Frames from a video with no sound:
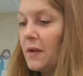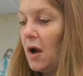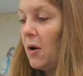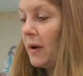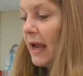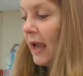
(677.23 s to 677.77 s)

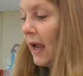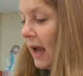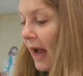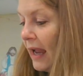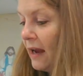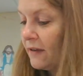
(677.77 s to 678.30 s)
Okay,
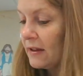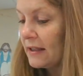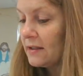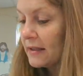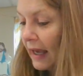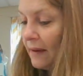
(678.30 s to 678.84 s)
I have a
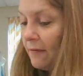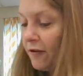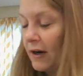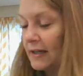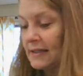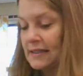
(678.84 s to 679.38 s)
little game
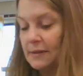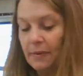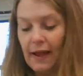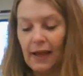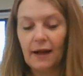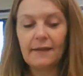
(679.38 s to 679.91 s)
for us to
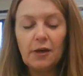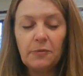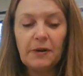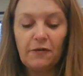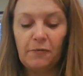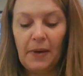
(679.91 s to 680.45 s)
play, a little
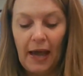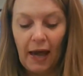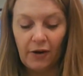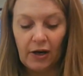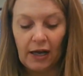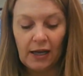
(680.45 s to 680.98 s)
bit of
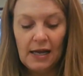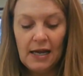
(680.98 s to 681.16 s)
patterning.